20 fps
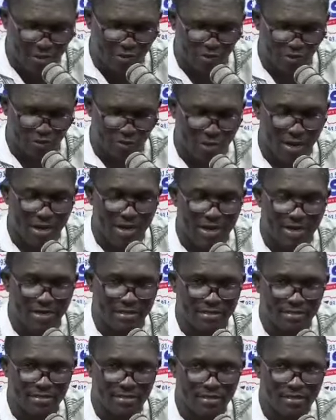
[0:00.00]
adoma
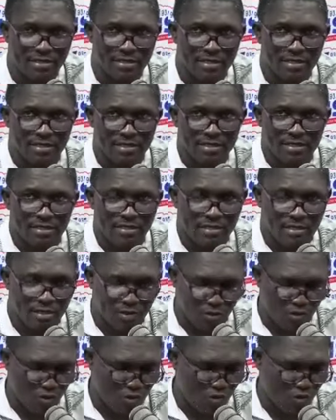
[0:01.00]

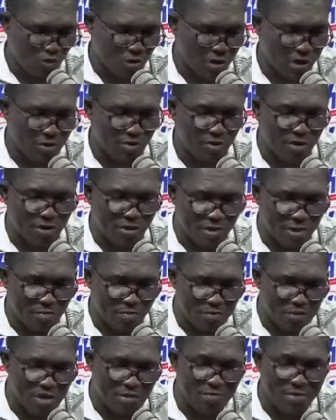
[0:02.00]
you could do, you know, you
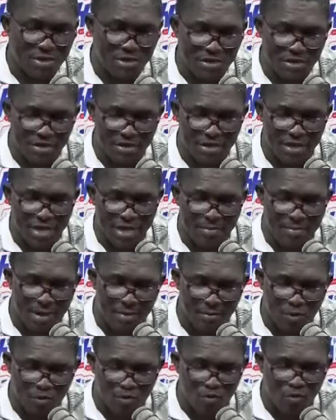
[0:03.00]
be a many, and
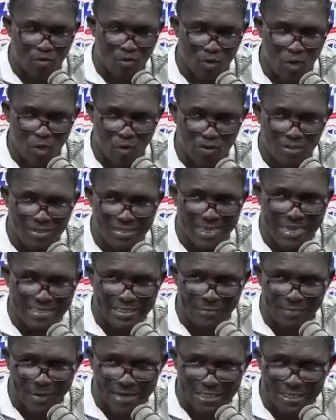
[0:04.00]
mamma call side
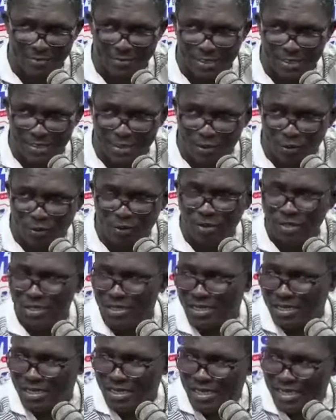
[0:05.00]
department, you know.
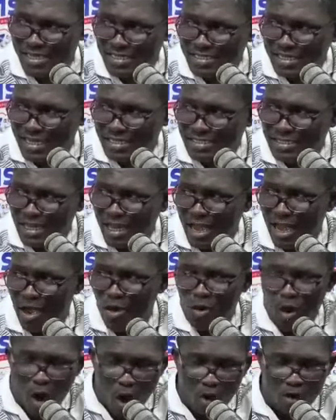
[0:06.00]
It's answer
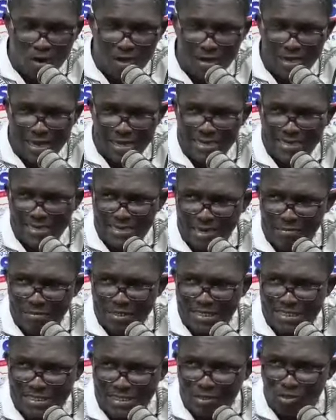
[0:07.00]
a ho and a
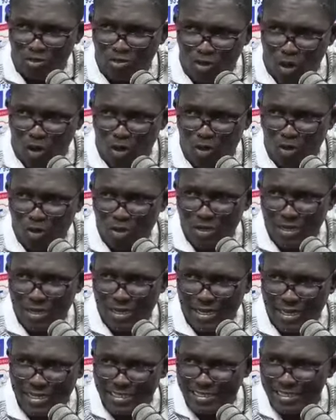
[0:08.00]
number seen to
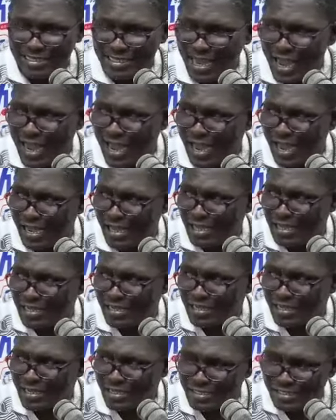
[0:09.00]
any na
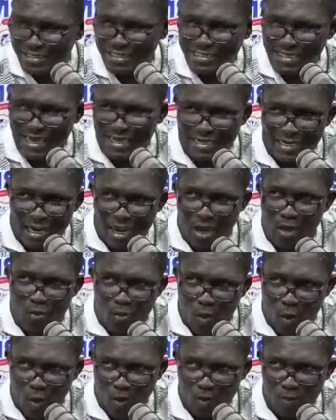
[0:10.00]
a decay a
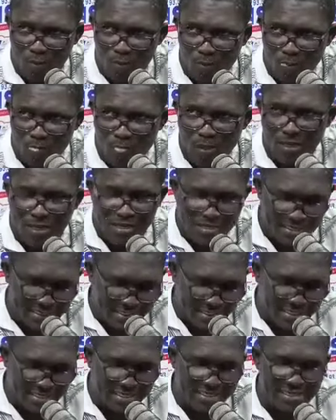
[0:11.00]
war.
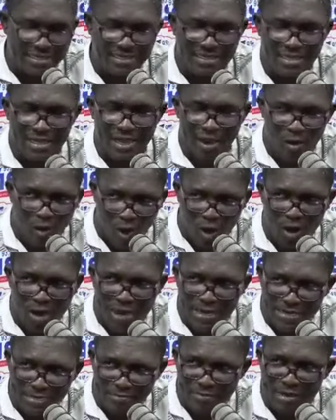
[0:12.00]
Inti a ho
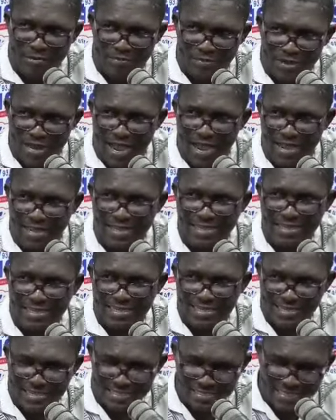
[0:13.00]
and a baby,
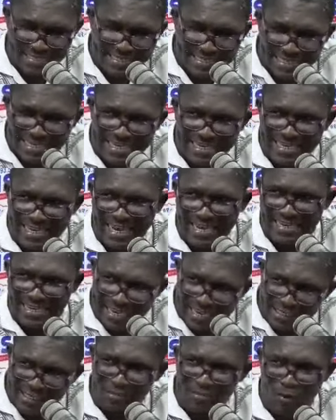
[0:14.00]
you didn't kind
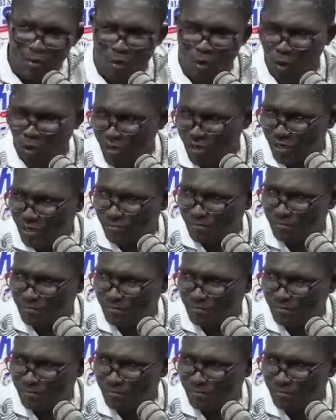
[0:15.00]
a democoy.